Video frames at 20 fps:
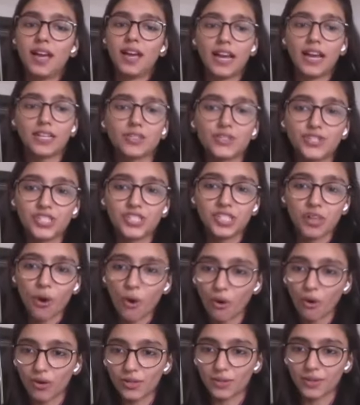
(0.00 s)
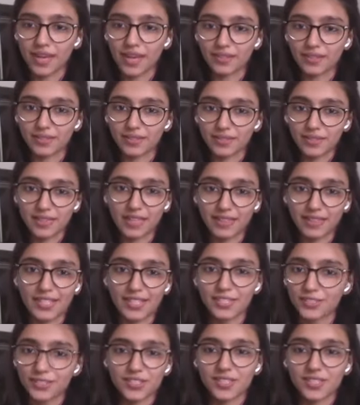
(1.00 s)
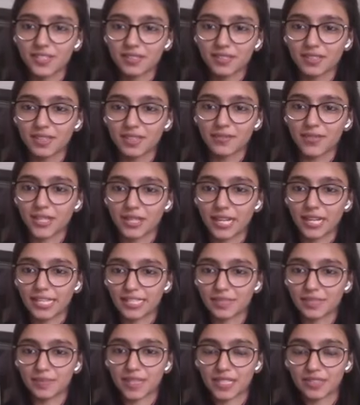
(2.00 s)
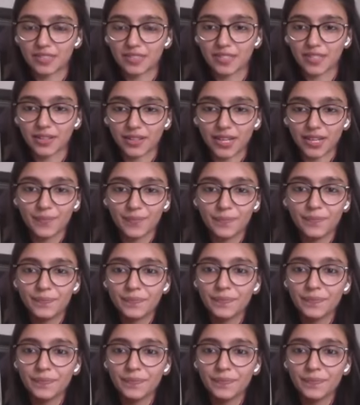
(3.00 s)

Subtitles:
and your jeera all together, and then just give it a nice mix. Okay.